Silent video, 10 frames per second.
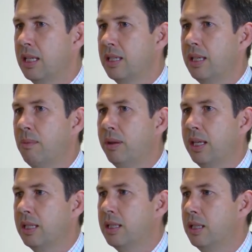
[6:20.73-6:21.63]

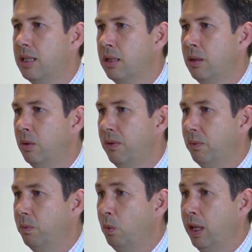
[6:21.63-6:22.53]
something to do
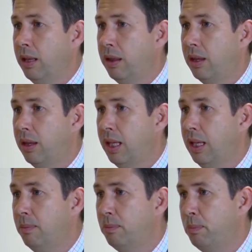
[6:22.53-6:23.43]
with
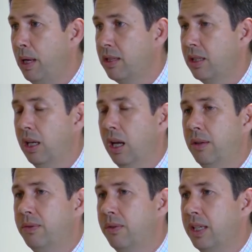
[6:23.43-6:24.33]
the personal
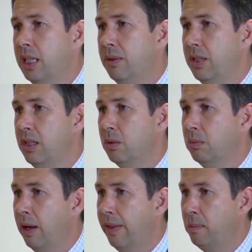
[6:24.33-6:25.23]
life of the individual?
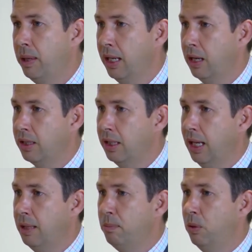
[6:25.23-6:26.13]
Might there be an
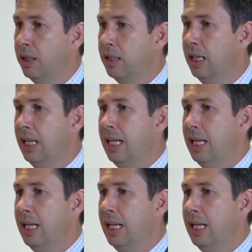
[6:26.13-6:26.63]
Article 8 point?